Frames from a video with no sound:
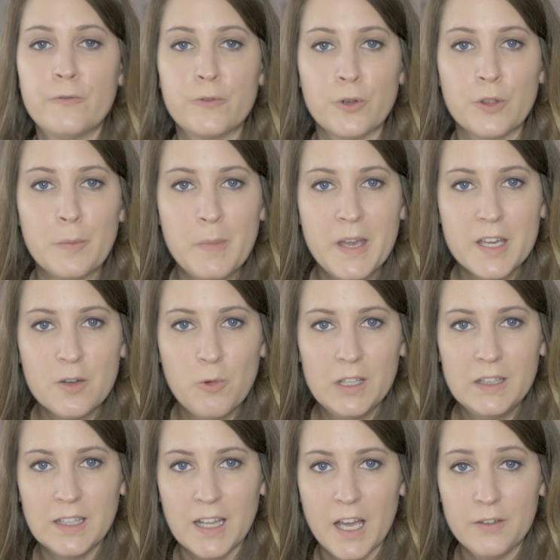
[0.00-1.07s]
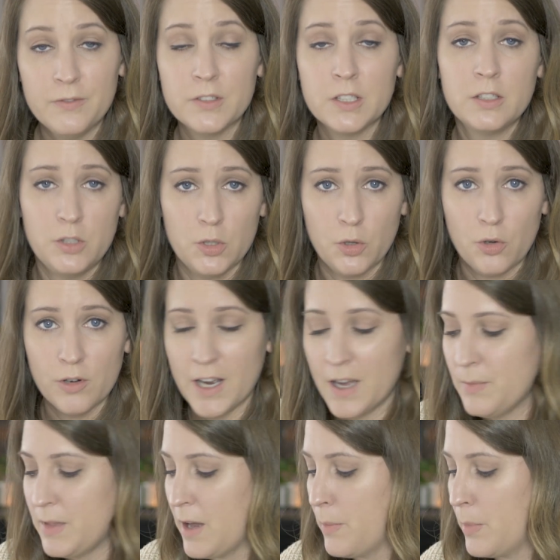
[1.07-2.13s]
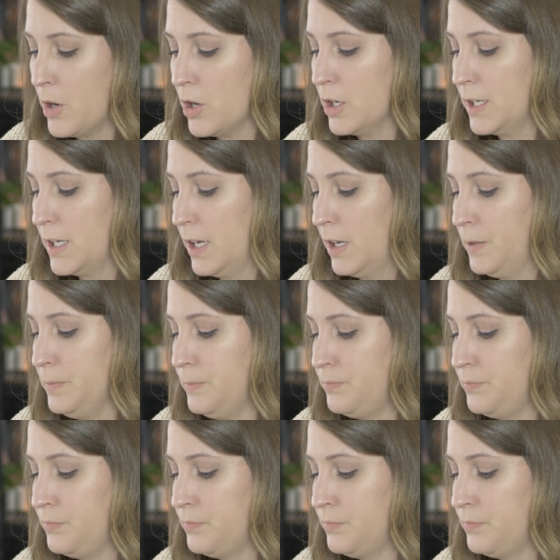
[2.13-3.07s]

For the make one left, you'll grab that bar again,